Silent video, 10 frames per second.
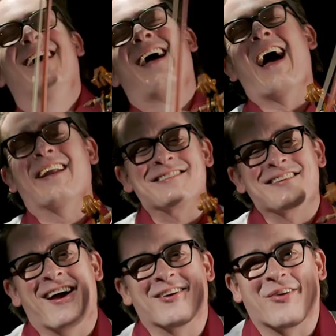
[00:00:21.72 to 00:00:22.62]
How to
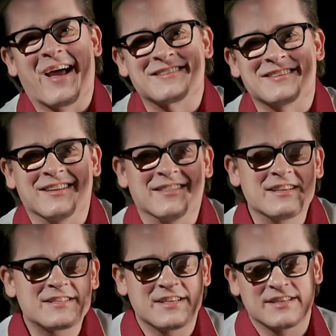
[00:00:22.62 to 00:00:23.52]
sound grassy.
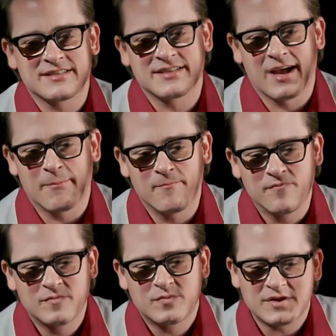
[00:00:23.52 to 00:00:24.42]
This is um,
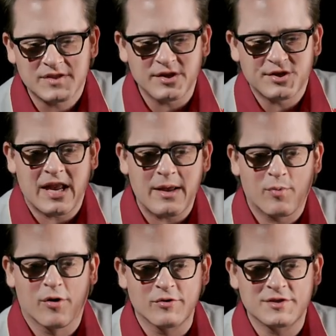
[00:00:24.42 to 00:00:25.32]
such a
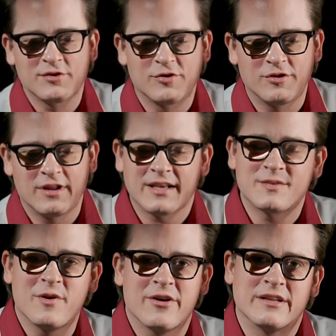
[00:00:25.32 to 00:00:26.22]
personal
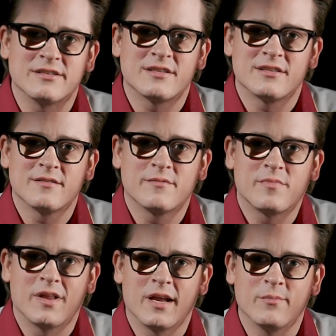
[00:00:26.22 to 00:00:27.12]
experience
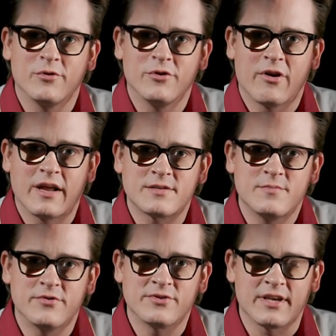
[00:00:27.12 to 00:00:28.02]
playing bluegrass
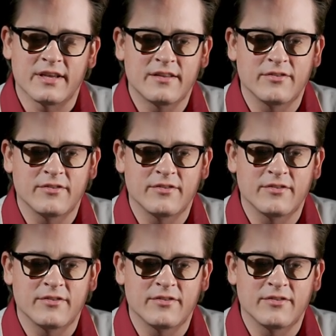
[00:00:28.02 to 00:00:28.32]
music.